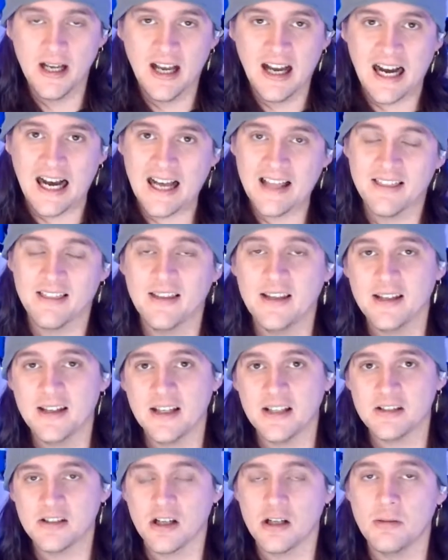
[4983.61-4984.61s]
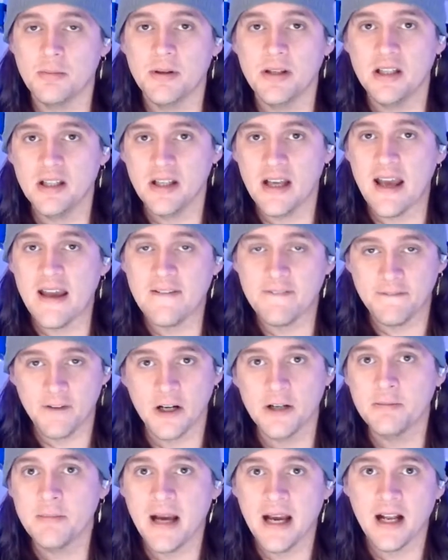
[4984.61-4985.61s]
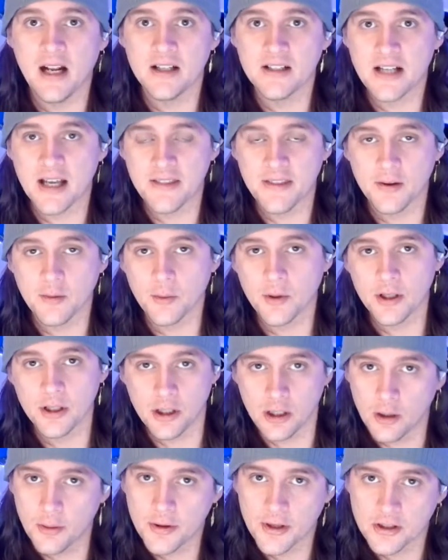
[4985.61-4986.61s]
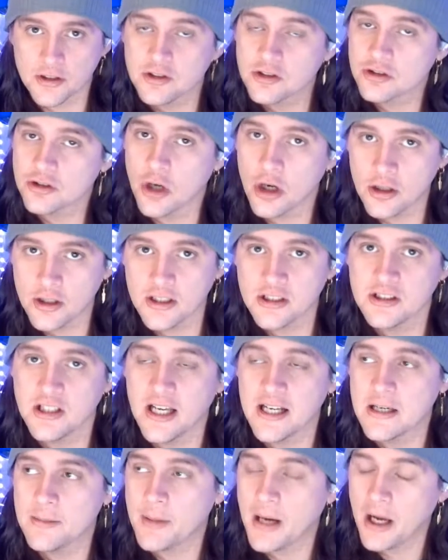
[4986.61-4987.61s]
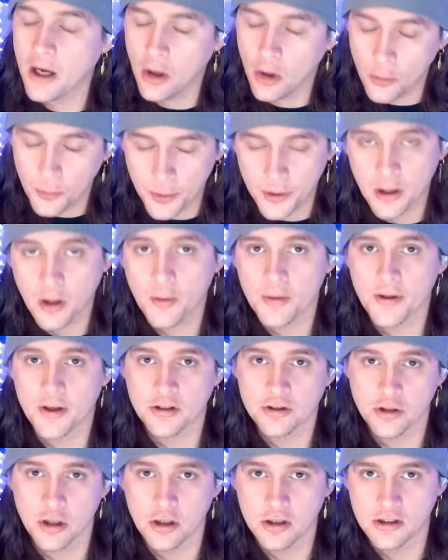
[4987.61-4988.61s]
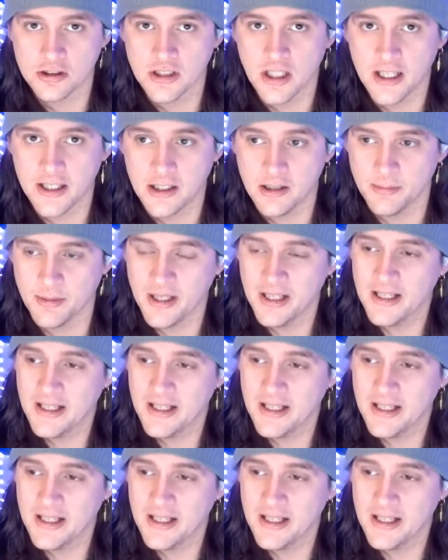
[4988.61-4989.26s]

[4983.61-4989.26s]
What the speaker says: I think it's going to be a fun match. I think we're going to go with our strongest lineup. I hope we go with our strongest lineup.